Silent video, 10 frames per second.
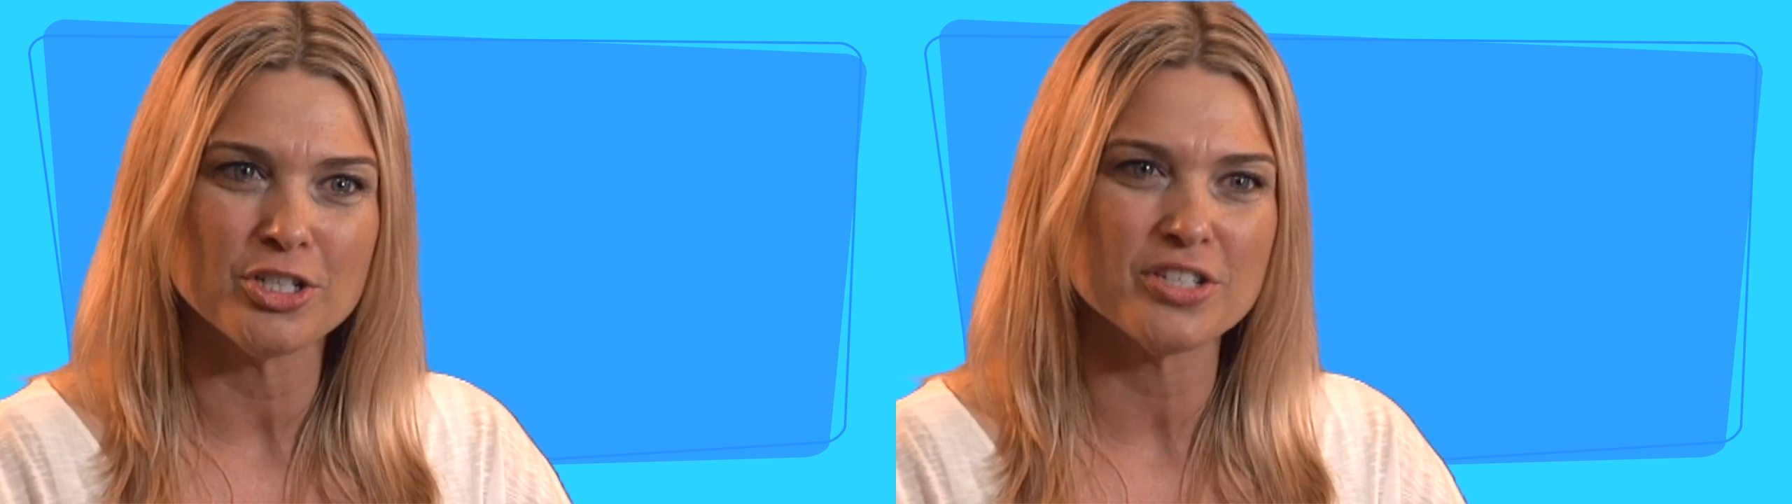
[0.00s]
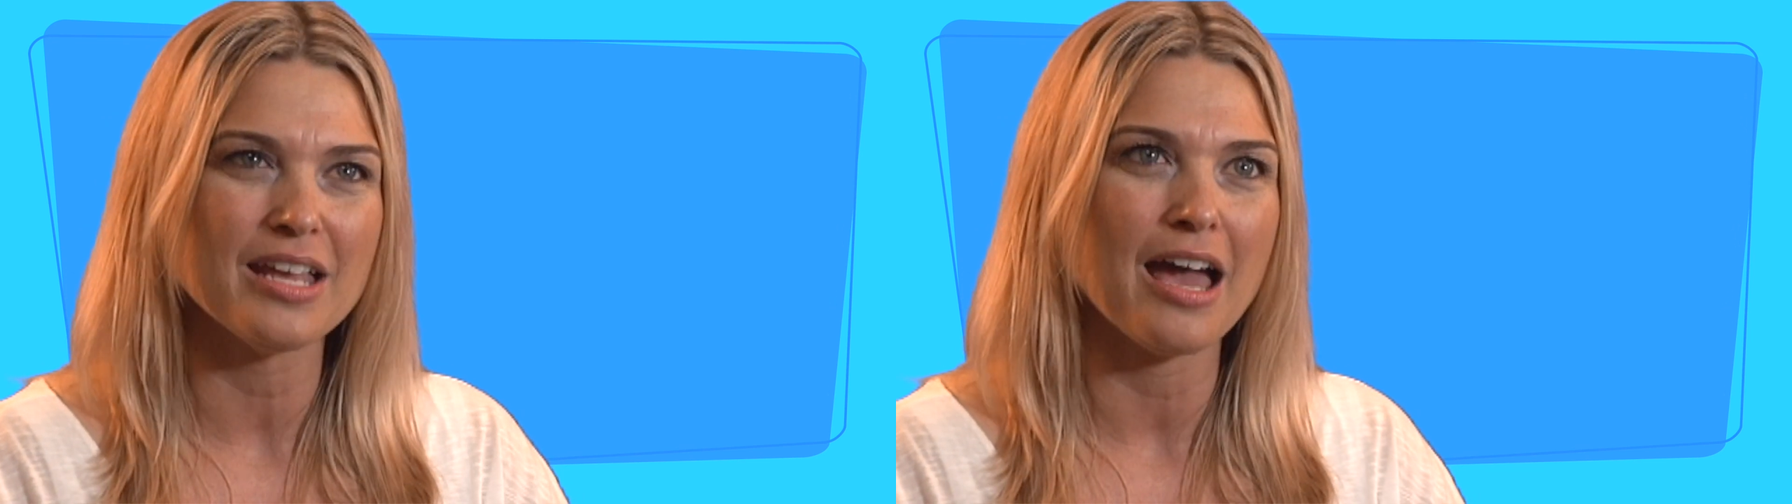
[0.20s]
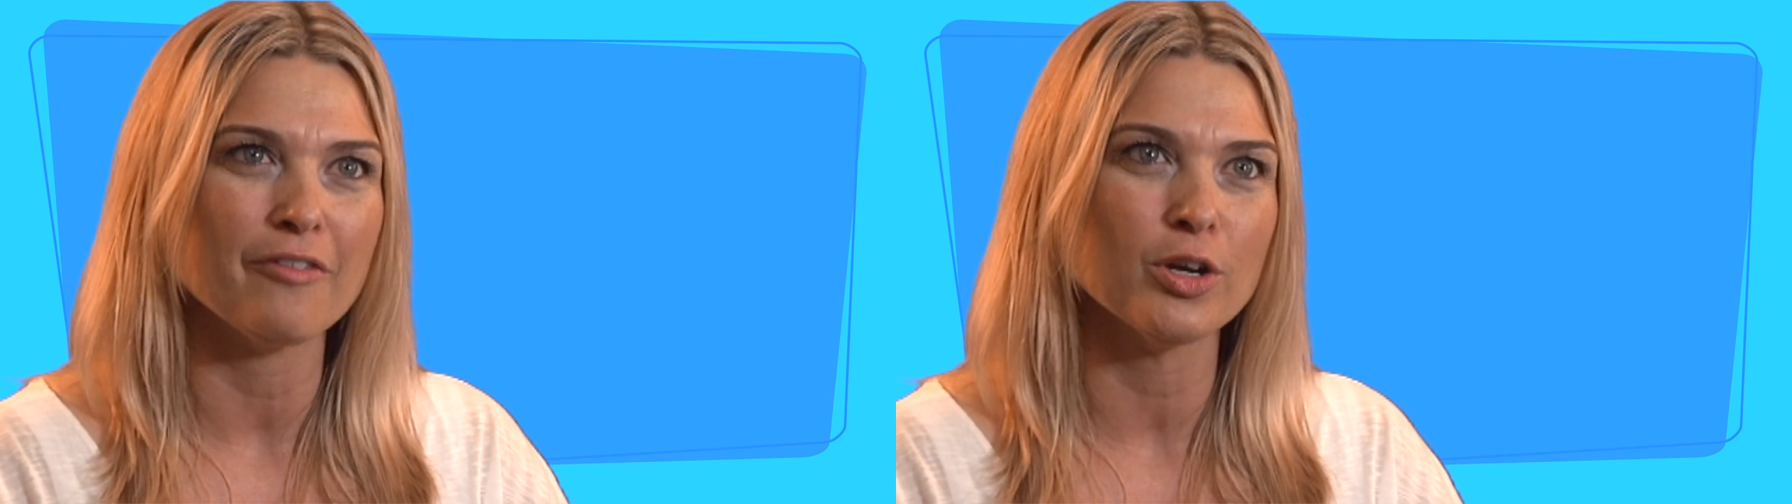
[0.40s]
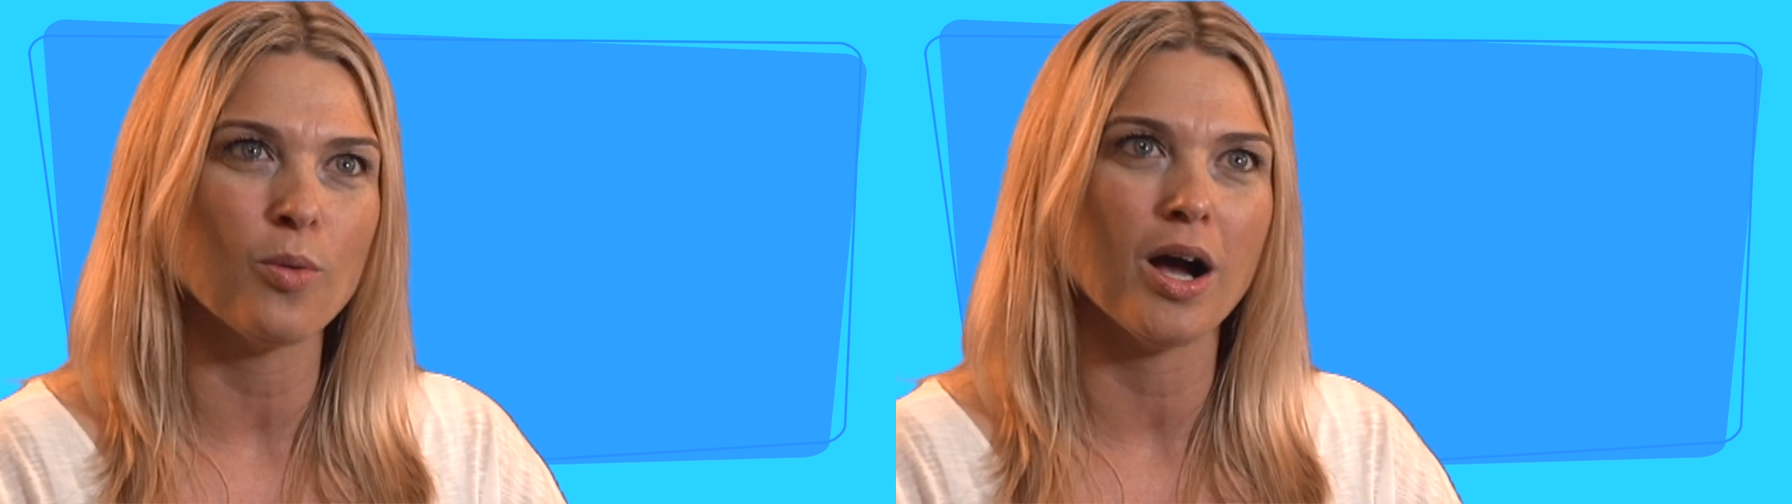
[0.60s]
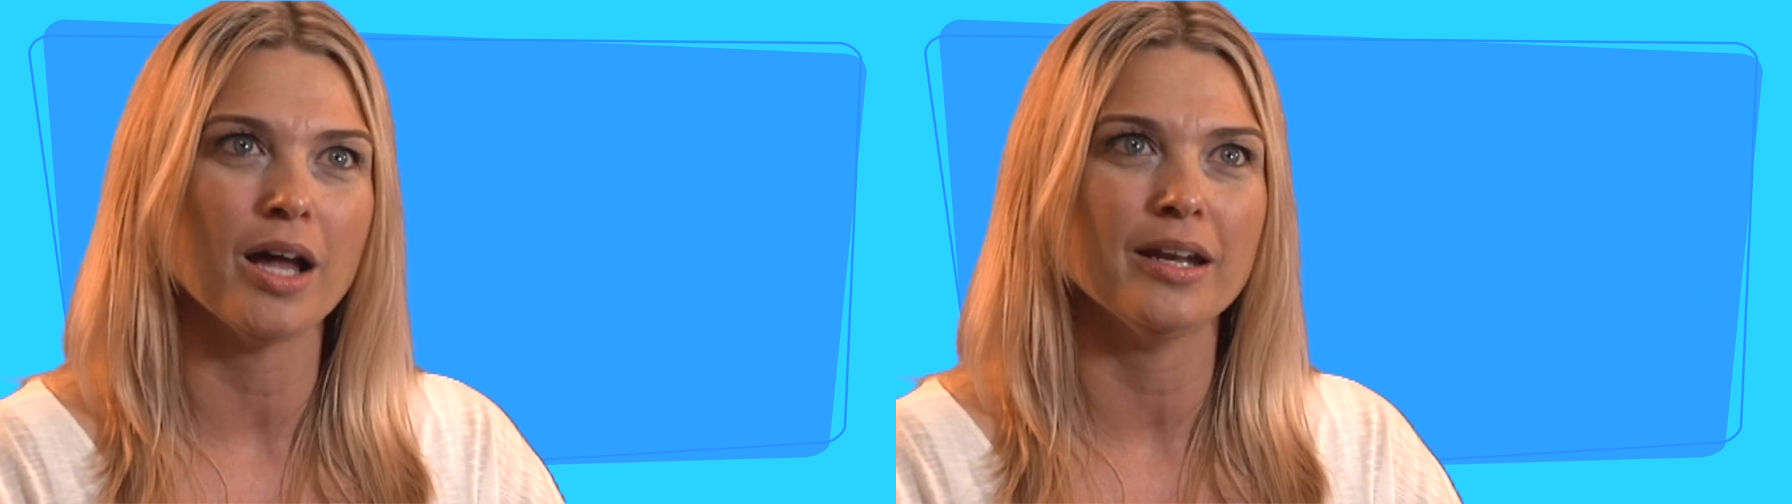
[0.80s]
just
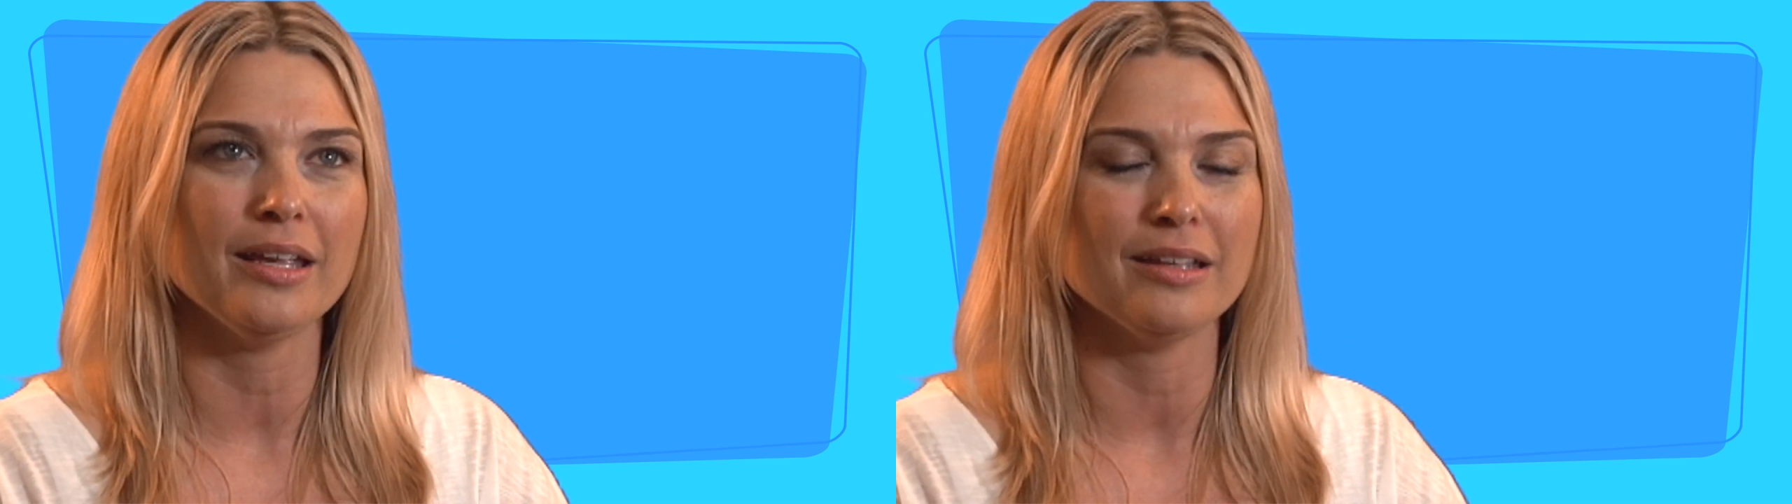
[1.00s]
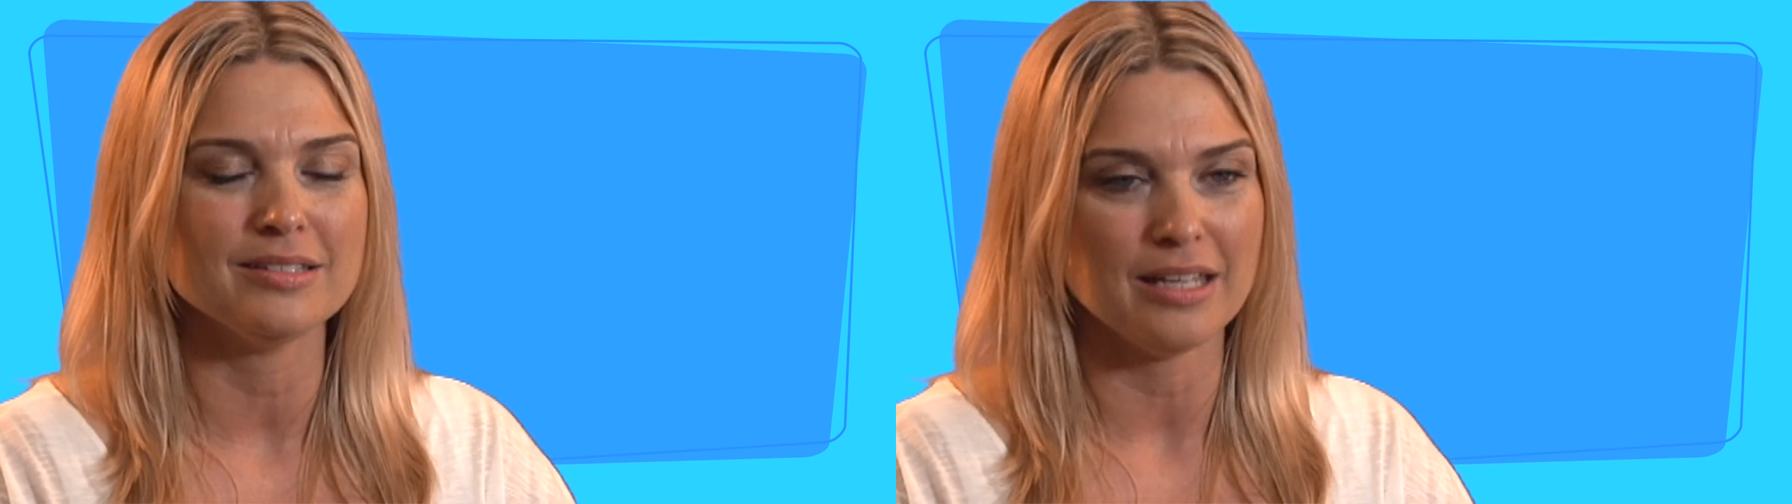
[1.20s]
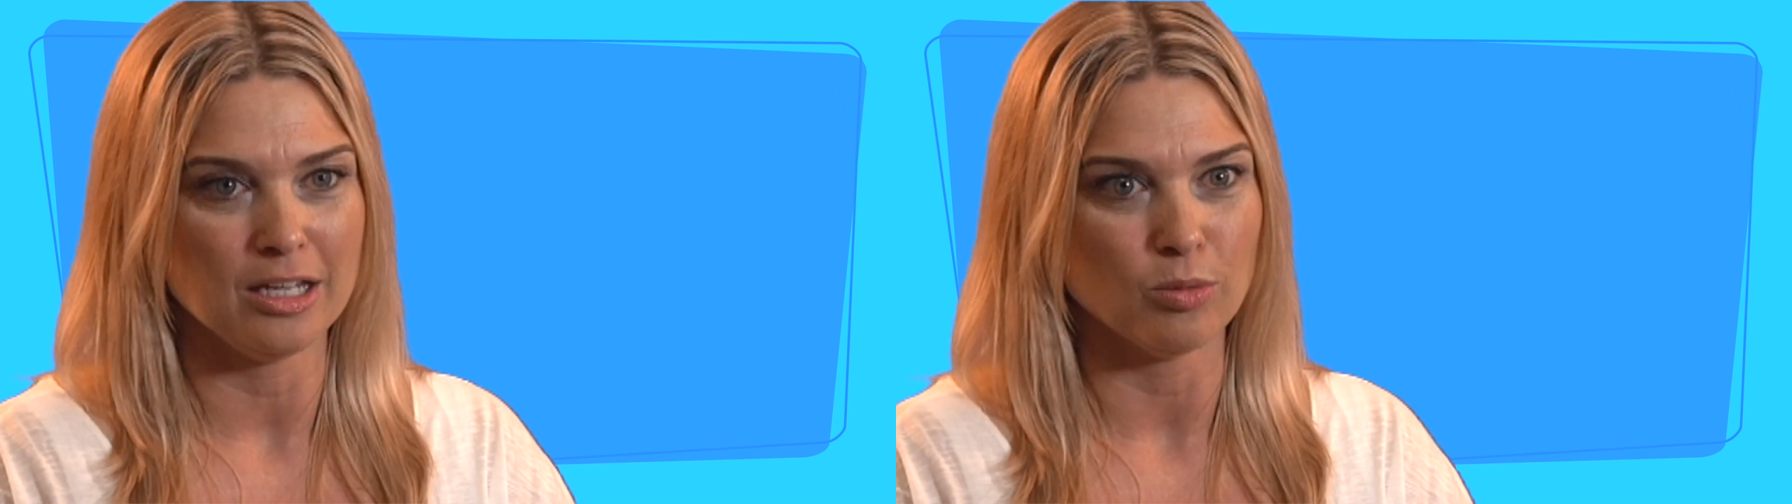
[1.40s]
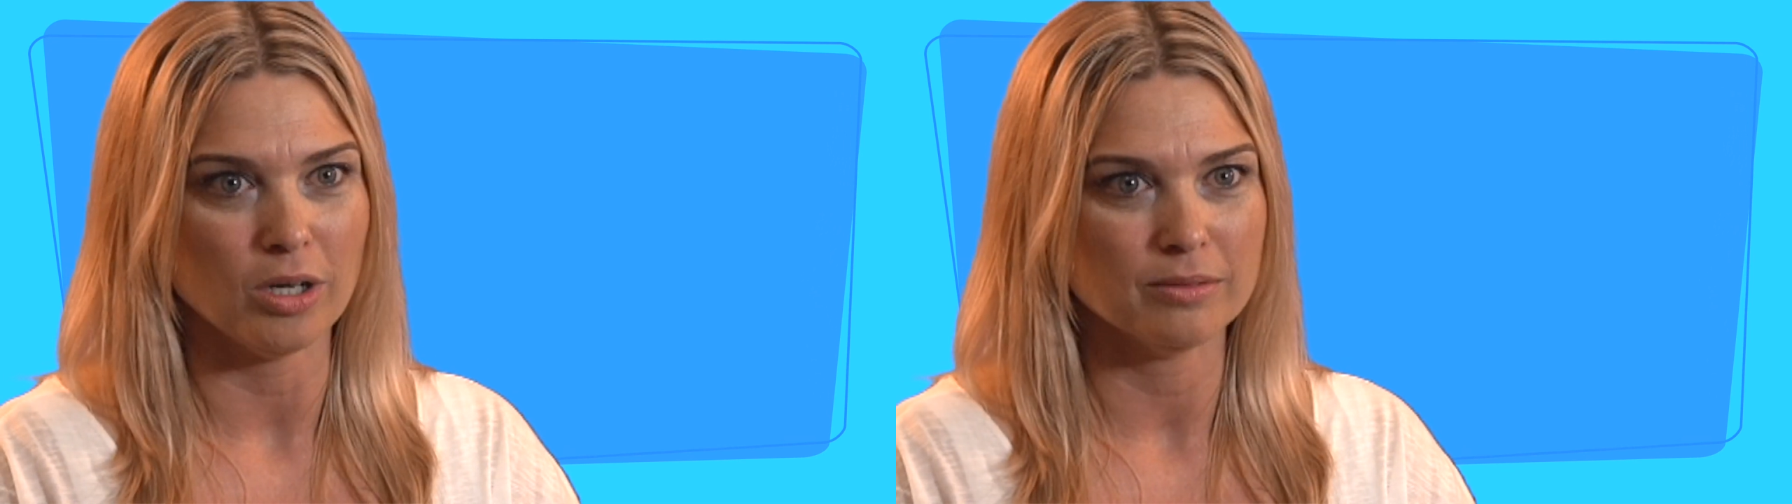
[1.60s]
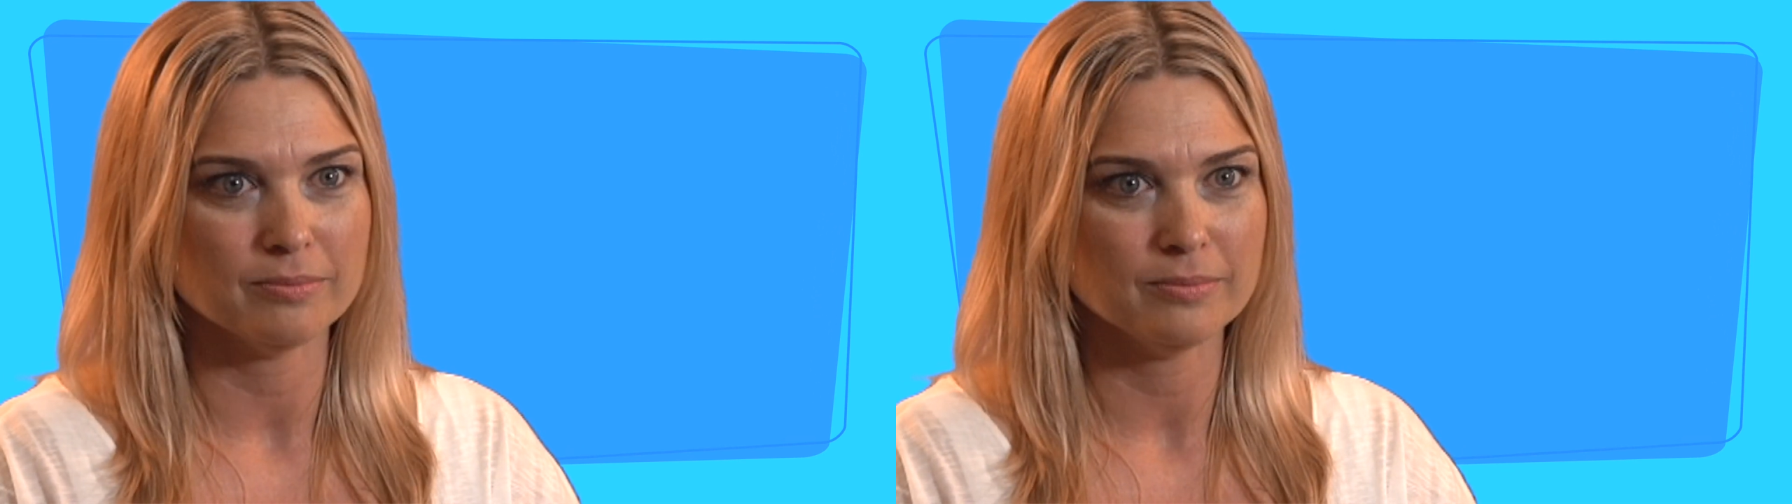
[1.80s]
everyone is
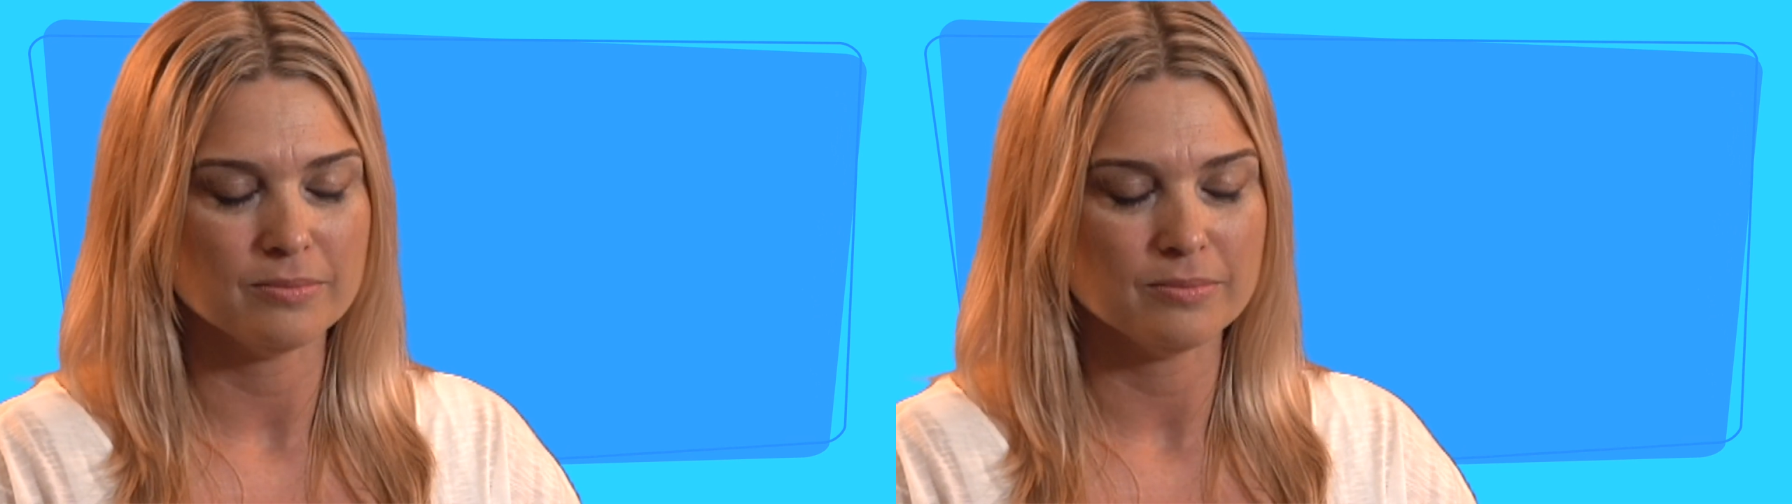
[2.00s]
equal.